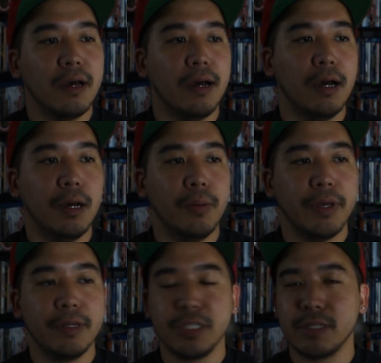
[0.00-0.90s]

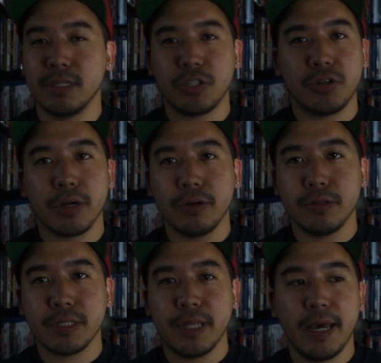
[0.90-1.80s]
And just the struggles